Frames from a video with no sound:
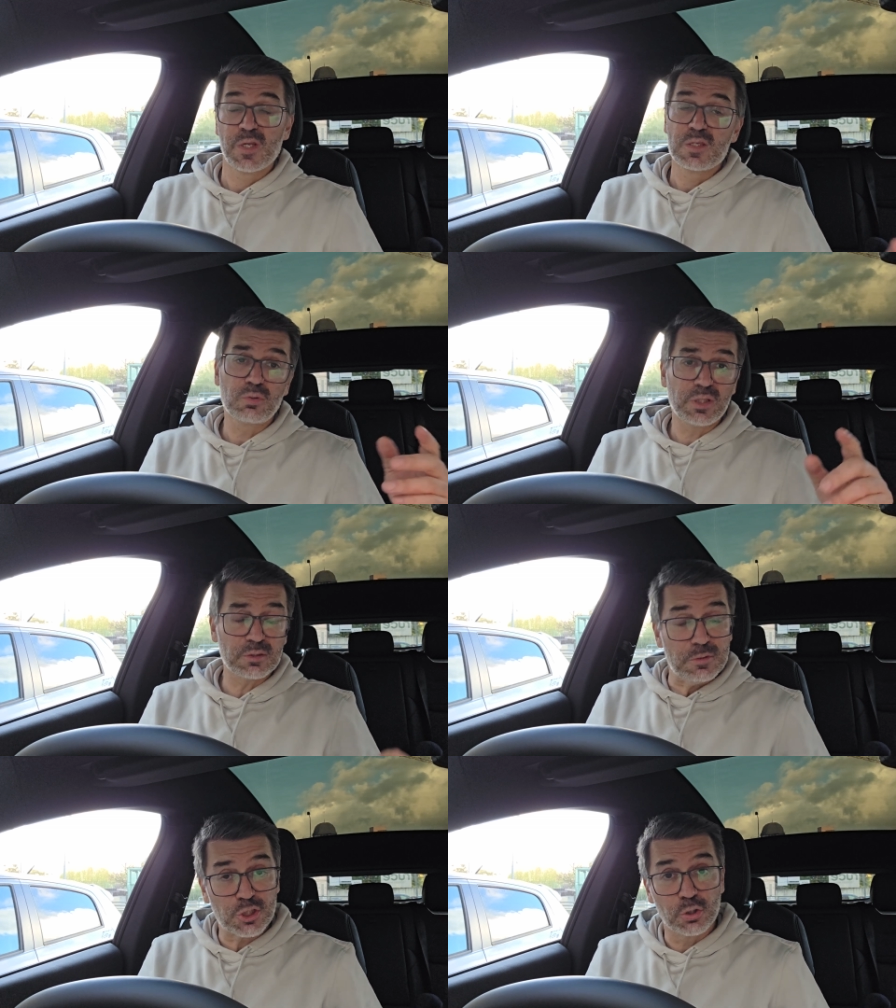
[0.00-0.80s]
So
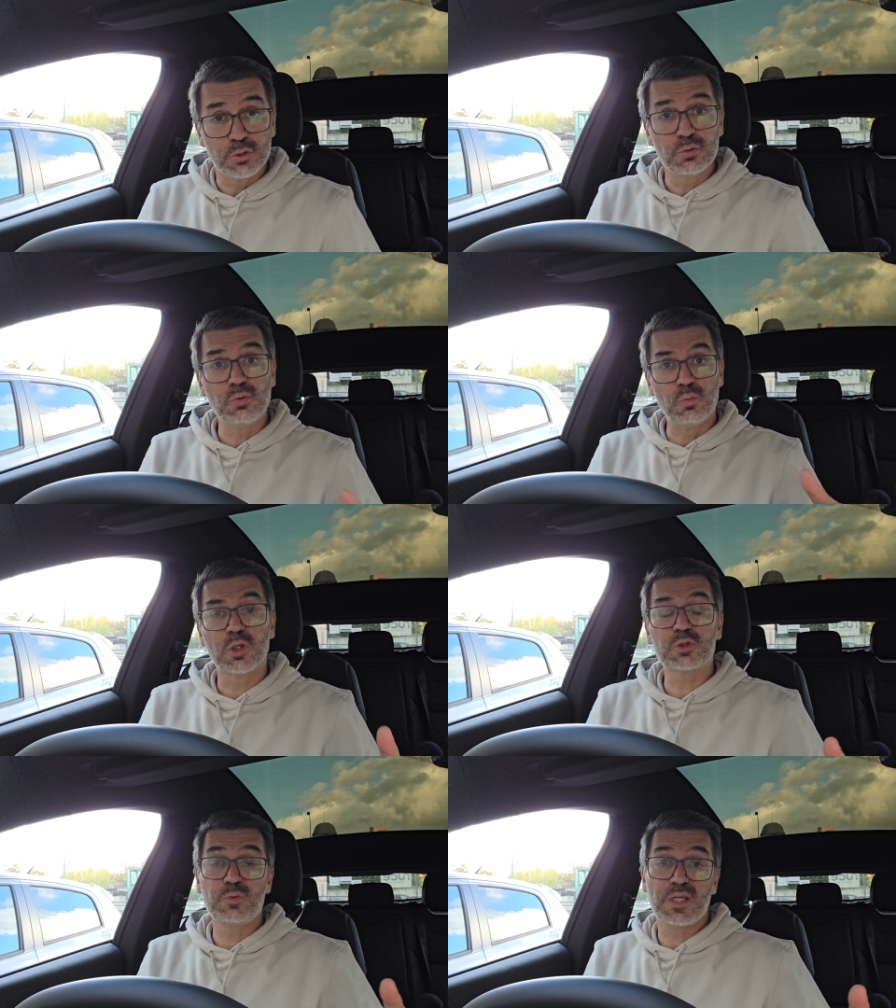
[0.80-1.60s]
let me show you
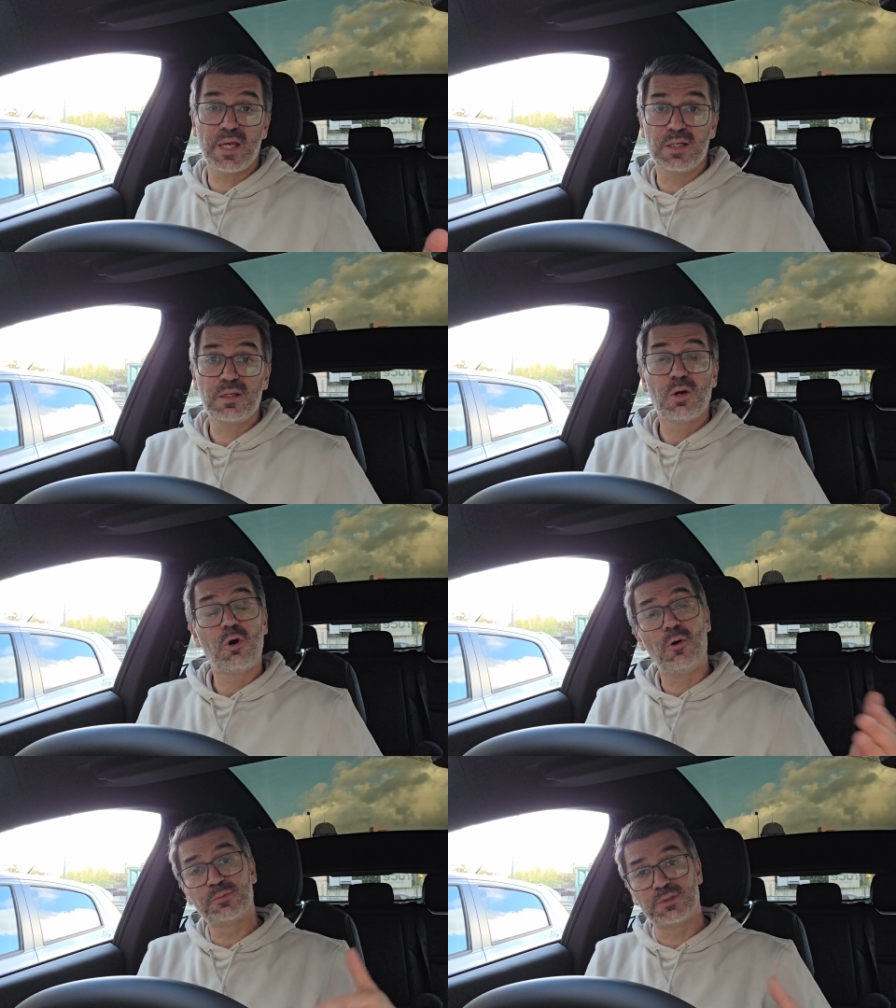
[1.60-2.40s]
what we can
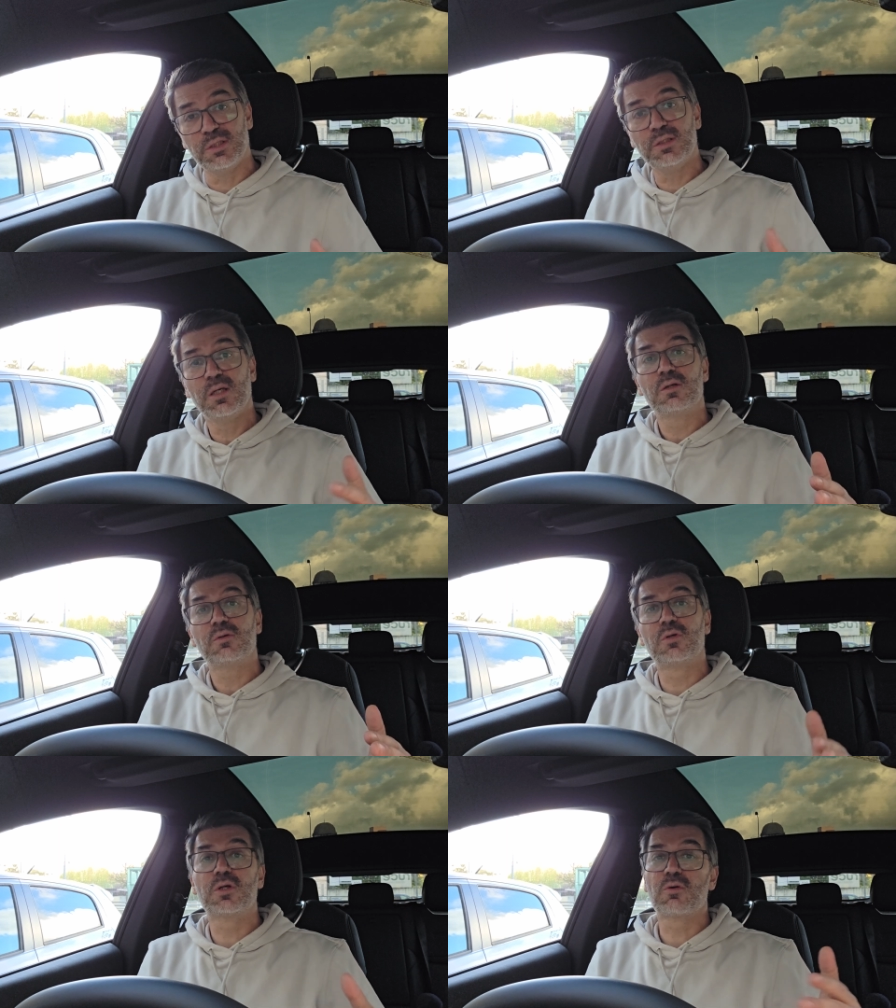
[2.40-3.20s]
opt in
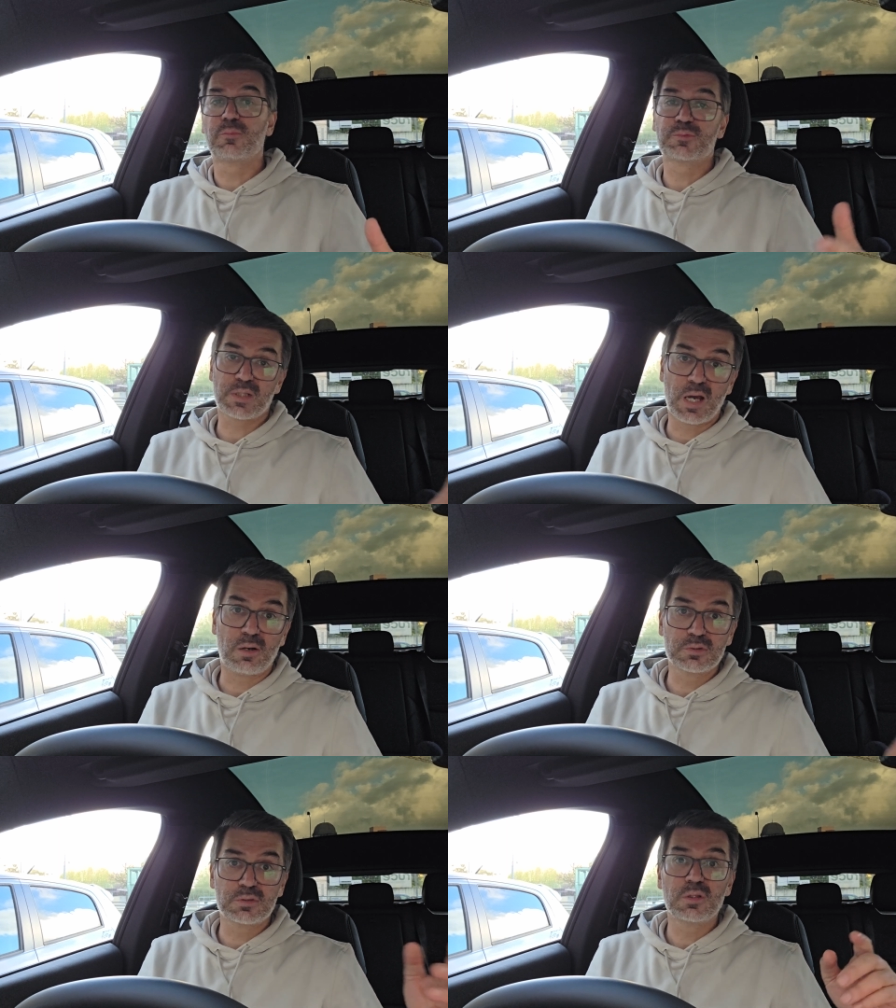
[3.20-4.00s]
or opt
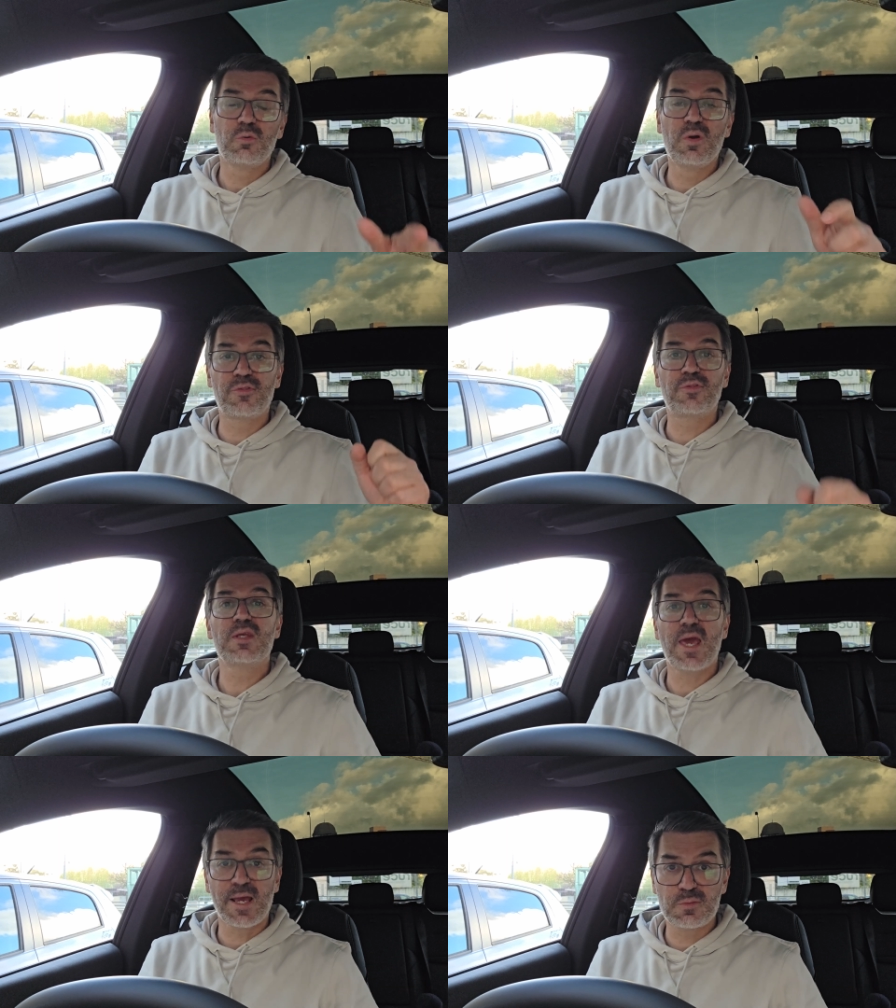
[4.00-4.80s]
out with
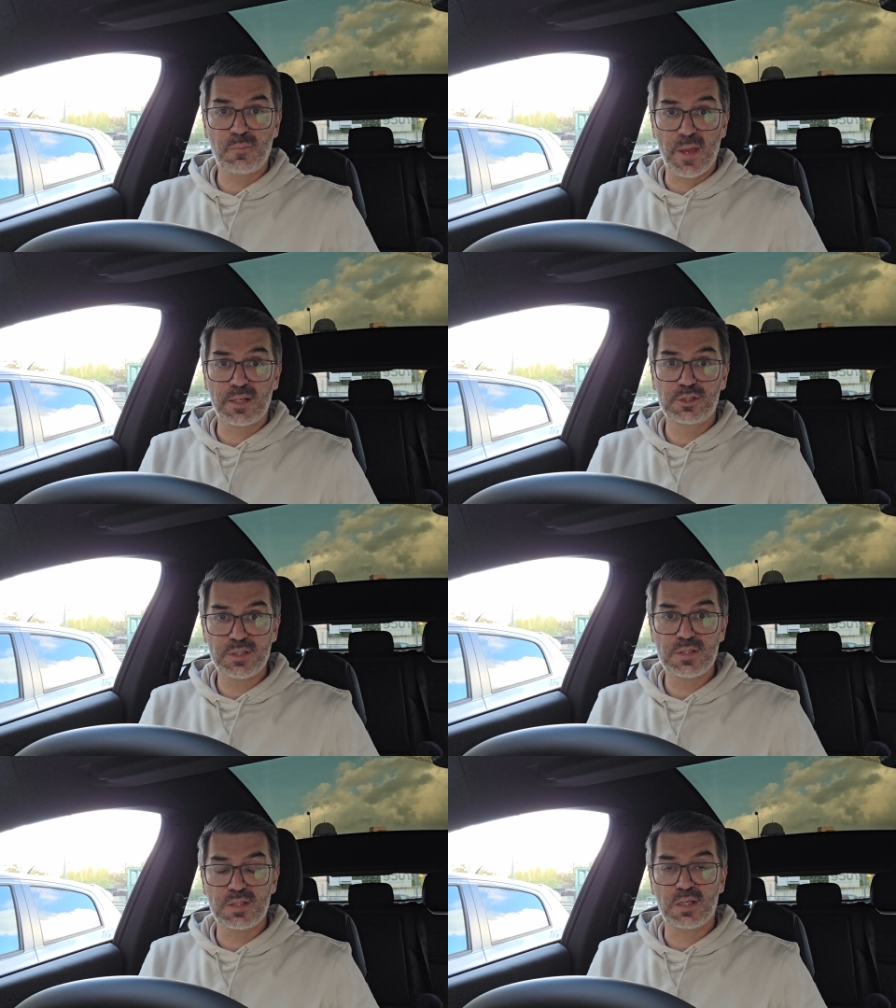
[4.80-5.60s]
the XPeng
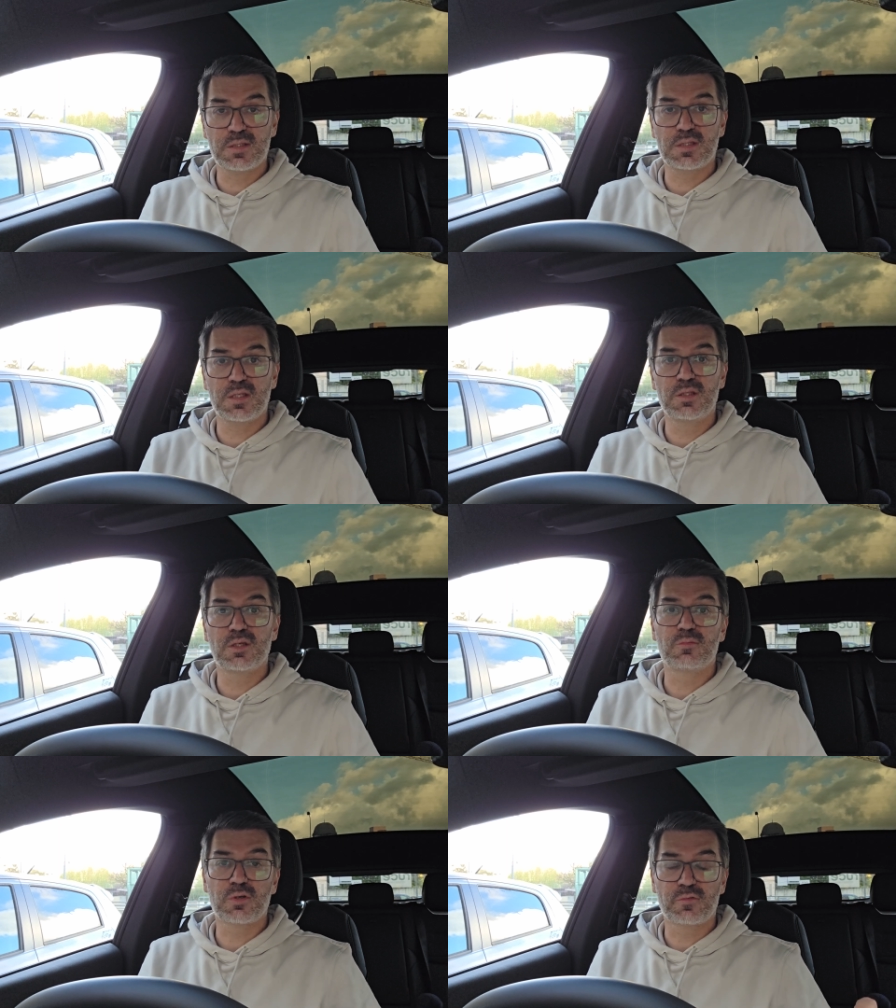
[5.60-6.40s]
G6 in
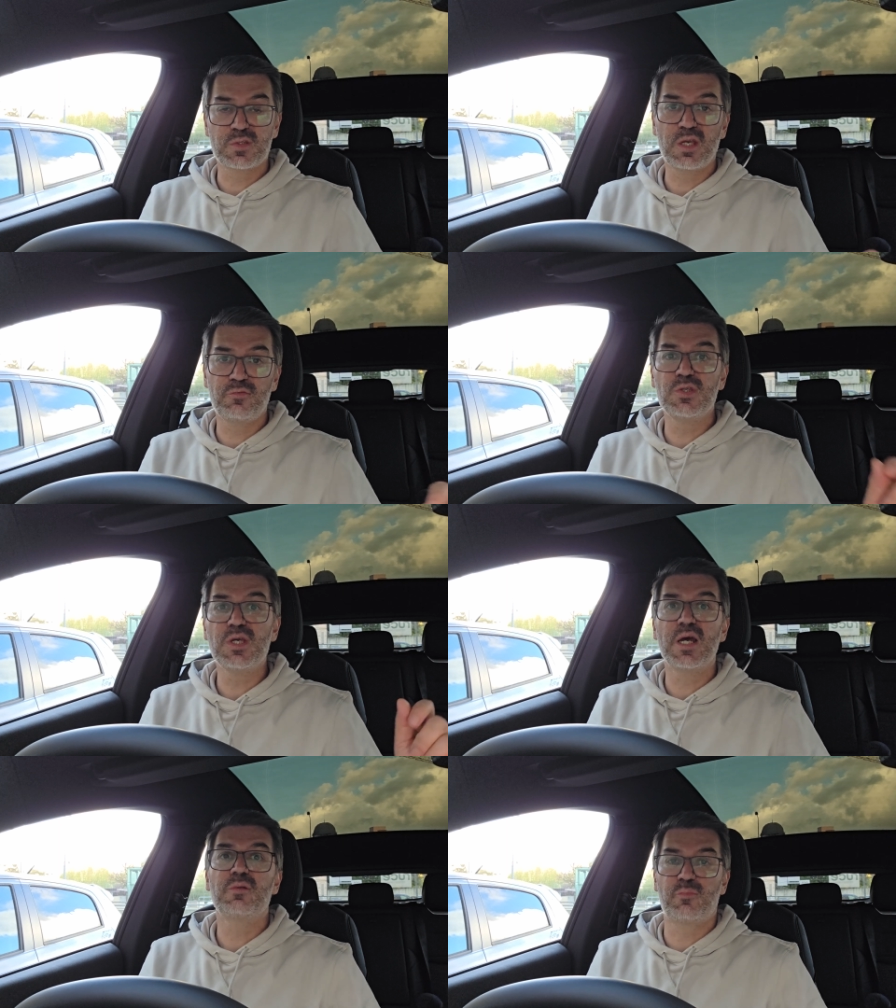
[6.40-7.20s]
terms of safety
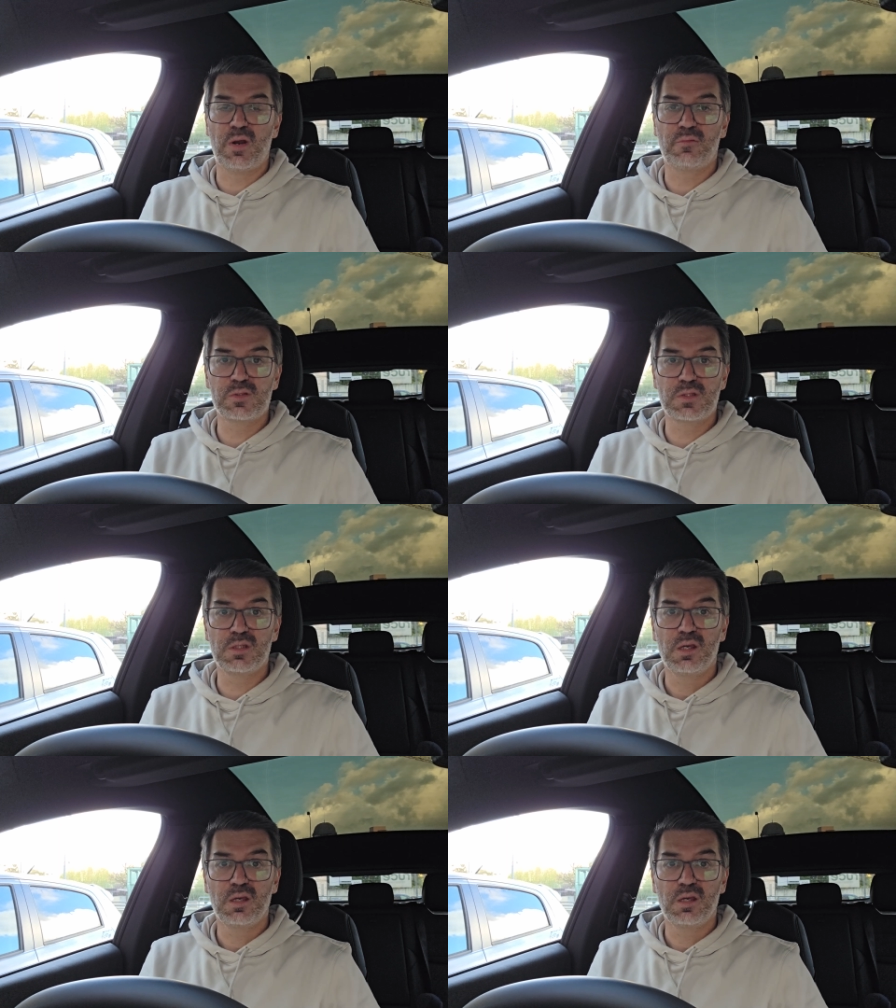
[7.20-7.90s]
and privacy